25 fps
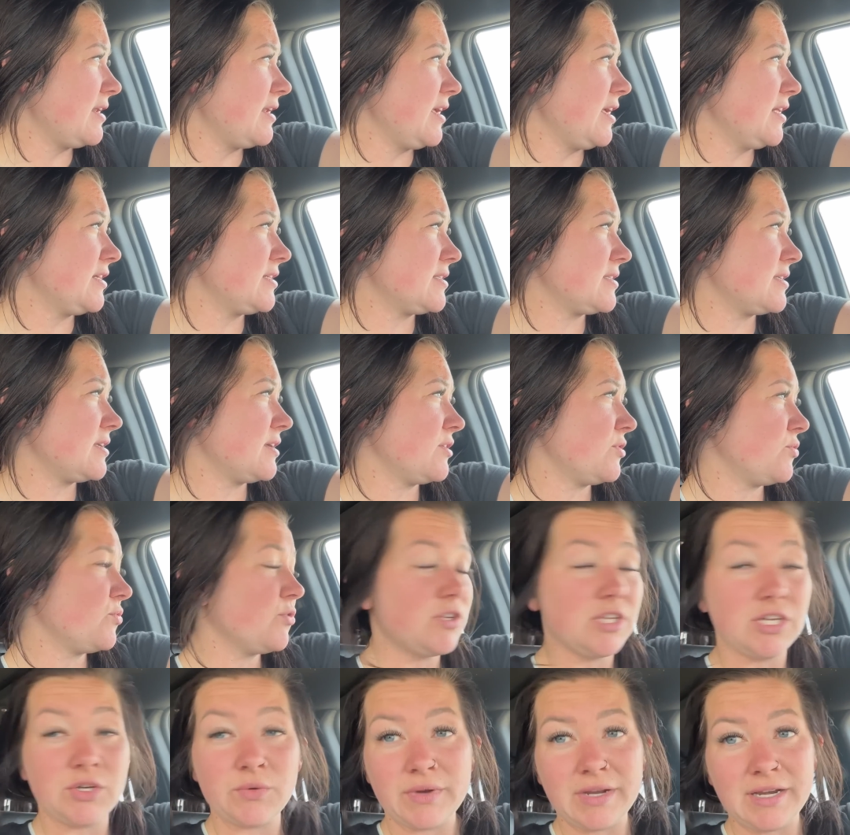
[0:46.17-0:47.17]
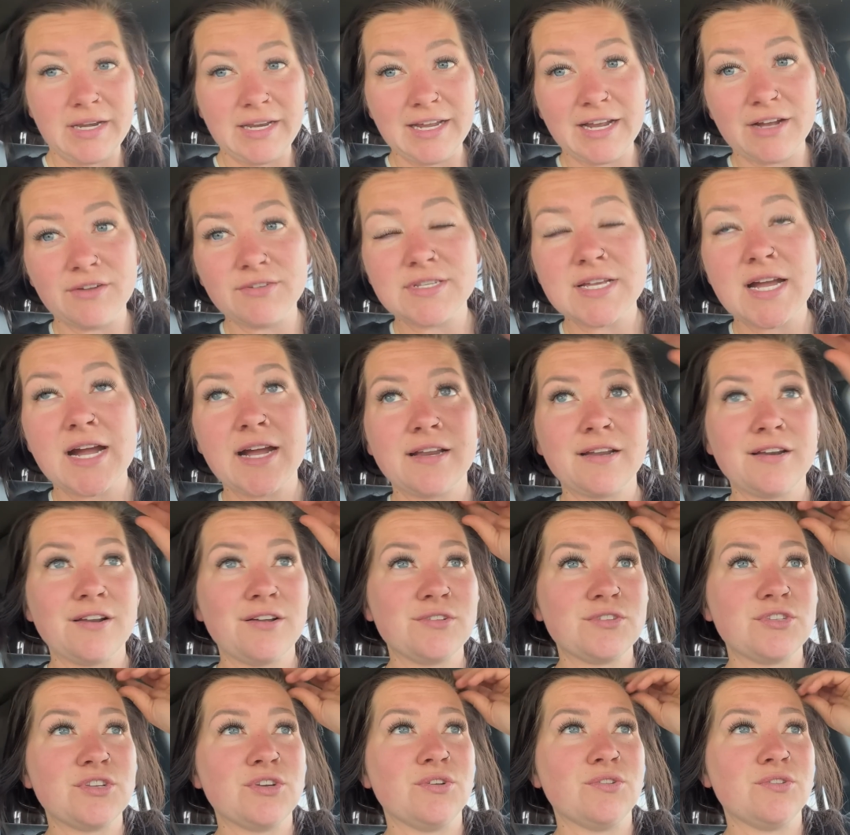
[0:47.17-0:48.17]
It's really windy outside, and
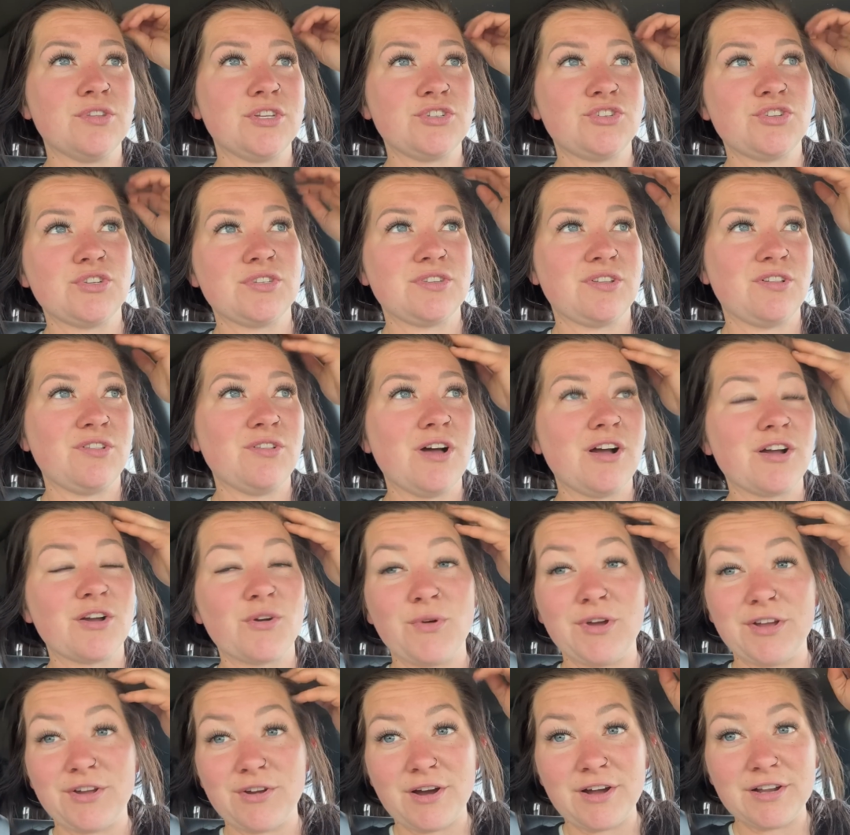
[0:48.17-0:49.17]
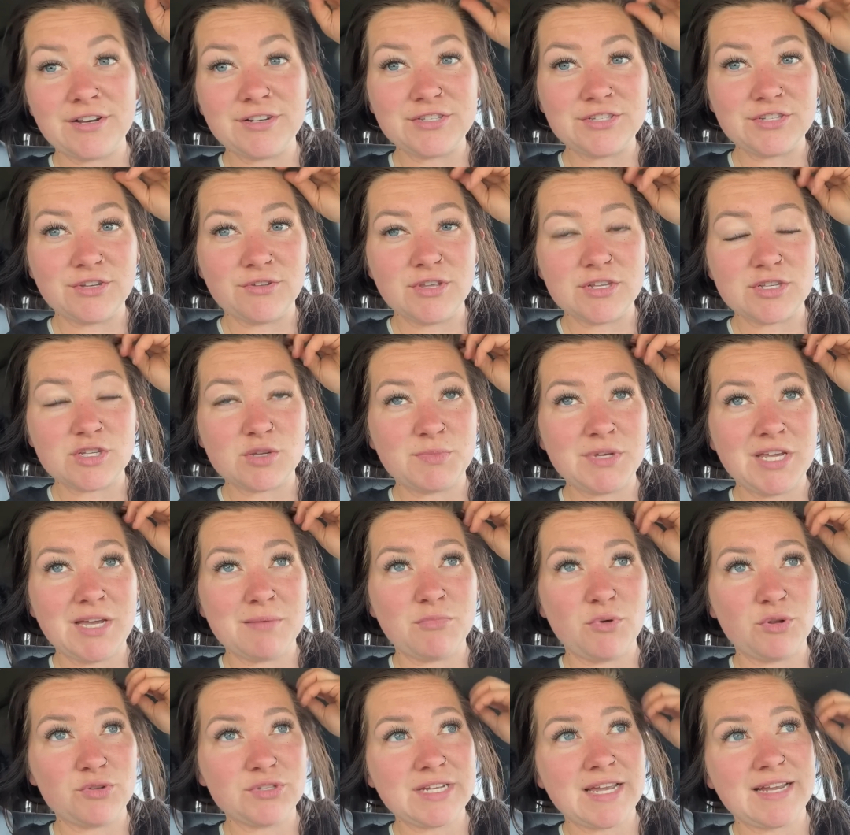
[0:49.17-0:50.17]
also there's just a lot going on, so this will be a
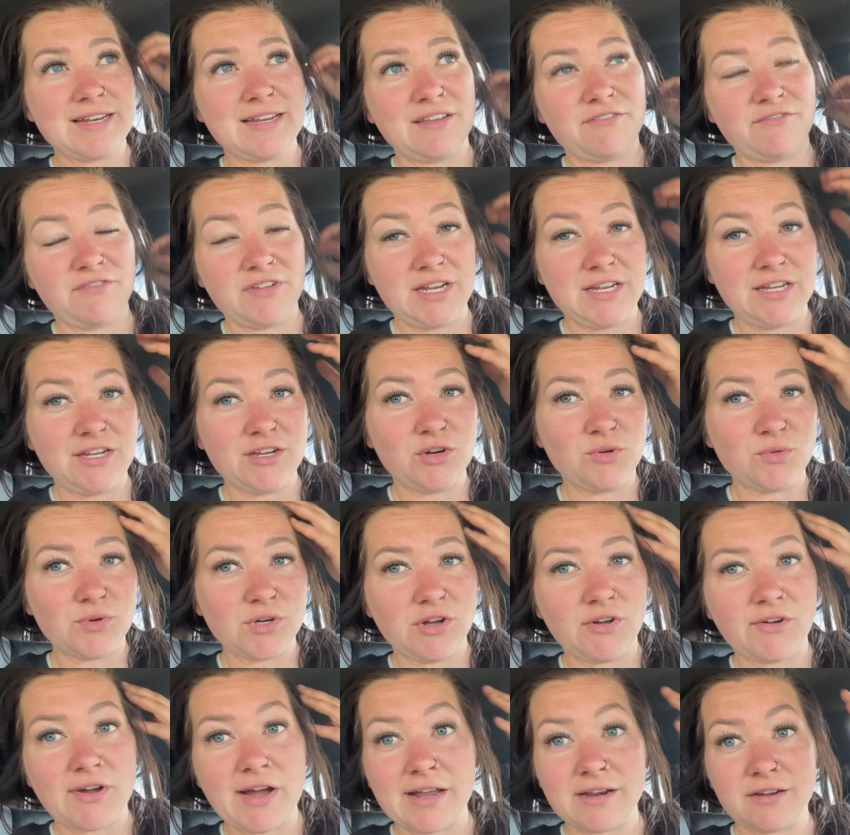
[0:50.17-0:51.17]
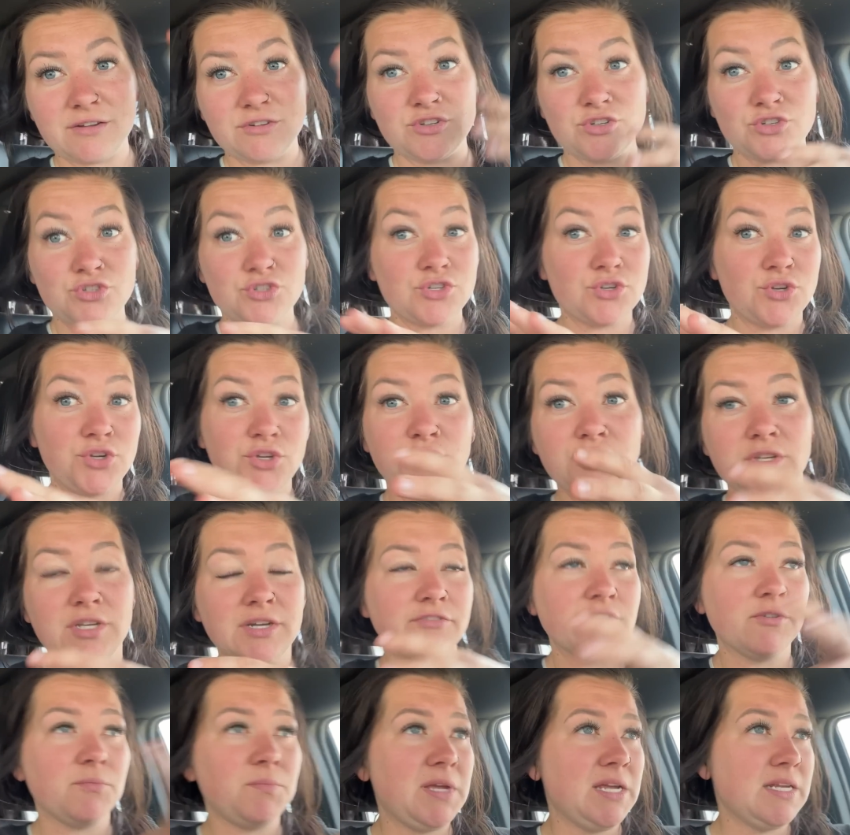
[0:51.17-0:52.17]
multi-day video where I'll kind of just show you the
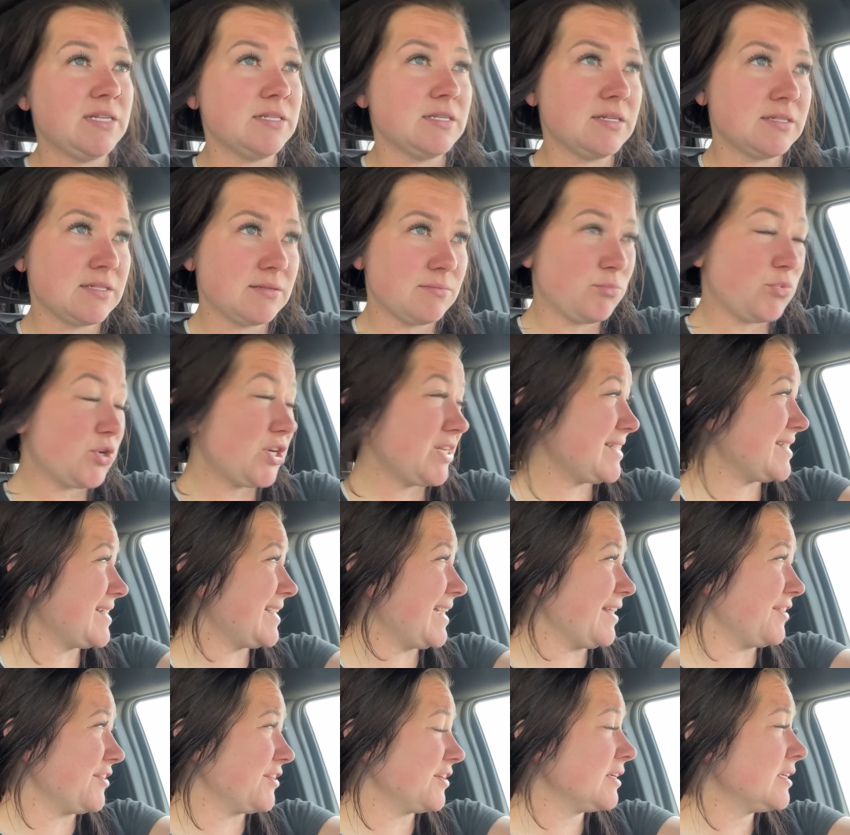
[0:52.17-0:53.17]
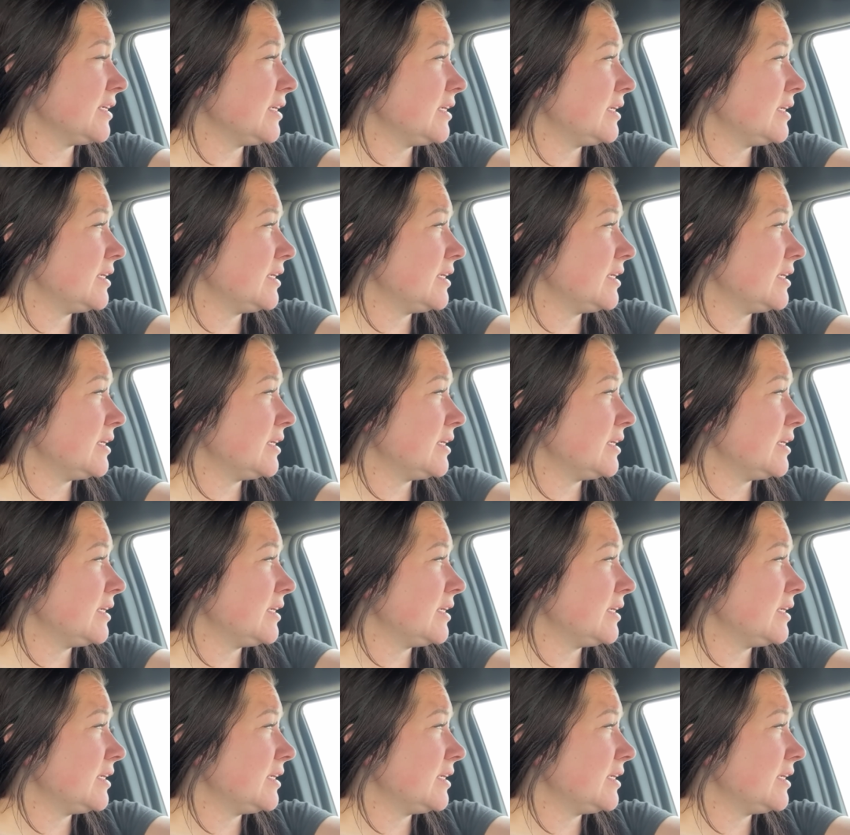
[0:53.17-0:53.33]
different pieces and put it together.